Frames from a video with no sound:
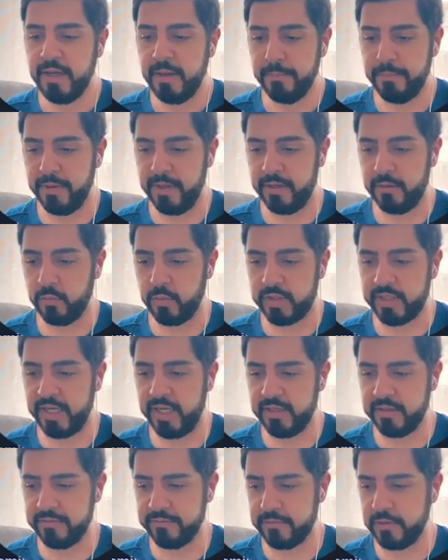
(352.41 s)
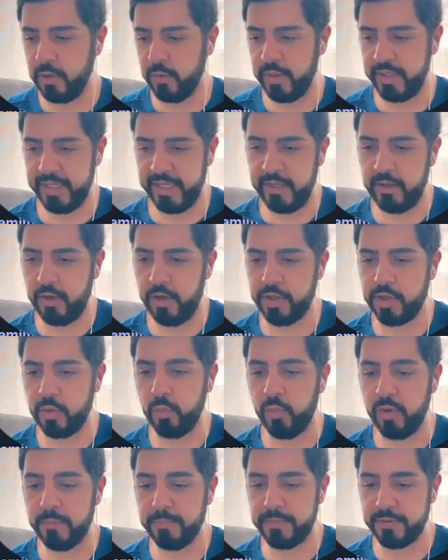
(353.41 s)
but we're kind of going out on a
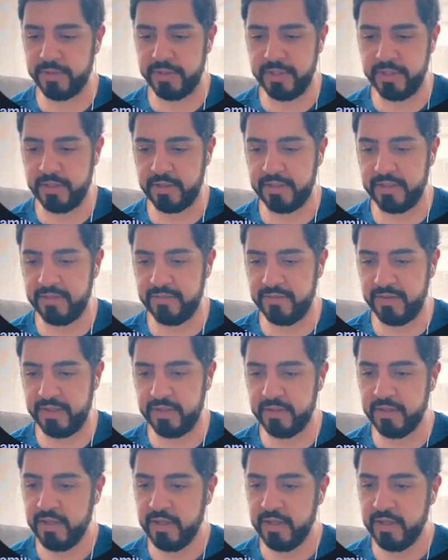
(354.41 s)
whimper here, giving